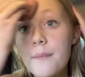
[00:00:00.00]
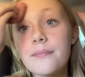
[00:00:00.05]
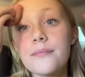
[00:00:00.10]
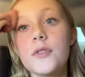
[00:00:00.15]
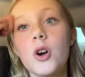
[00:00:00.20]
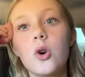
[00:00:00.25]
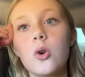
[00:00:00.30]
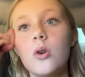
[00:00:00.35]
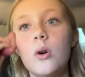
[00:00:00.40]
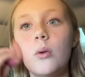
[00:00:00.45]

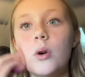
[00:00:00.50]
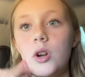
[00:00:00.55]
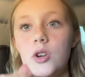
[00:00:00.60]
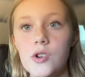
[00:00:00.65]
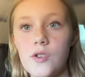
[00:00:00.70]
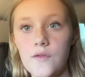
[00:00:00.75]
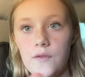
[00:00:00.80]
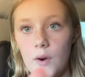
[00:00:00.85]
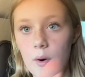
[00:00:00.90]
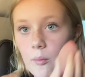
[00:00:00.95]
don't go on
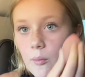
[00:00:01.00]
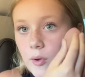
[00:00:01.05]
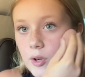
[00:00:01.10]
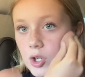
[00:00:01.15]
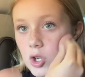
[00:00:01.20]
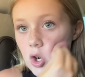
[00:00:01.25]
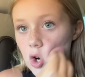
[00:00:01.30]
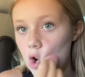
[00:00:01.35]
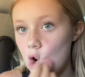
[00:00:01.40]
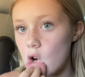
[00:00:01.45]
your phone when
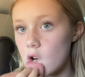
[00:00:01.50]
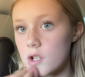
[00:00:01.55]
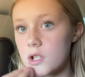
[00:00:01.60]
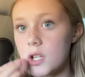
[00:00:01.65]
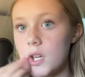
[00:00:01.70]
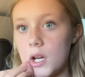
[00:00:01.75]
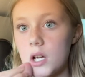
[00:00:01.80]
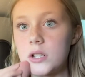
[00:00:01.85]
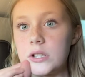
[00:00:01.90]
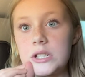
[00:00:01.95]
you're car
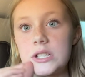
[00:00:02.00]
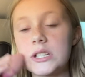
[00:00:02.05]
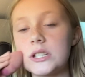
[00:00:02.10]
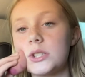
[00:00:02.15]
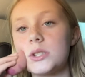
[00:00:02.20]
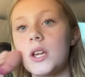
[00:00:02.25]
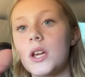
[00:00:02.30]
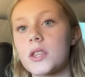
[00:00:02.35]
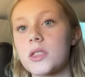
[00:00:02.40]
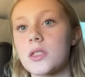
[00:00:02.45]
sick. This
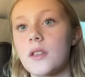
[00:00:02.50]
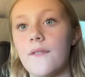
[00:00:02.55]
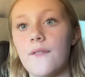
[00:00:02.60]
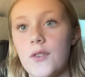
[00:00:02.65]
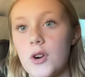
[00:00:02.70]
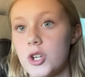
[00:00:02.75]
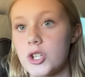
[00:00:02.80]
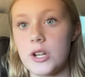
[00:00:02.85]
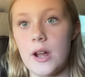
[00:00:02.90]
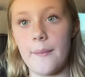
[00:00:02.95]
is like the
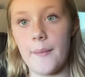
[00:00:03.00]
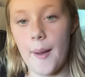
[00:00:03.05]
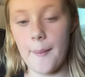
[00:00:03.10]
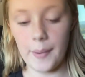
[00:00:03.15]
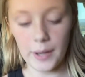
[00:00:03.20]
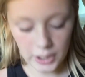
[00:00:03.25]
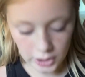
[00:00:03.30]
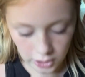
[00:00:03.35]
first time I've been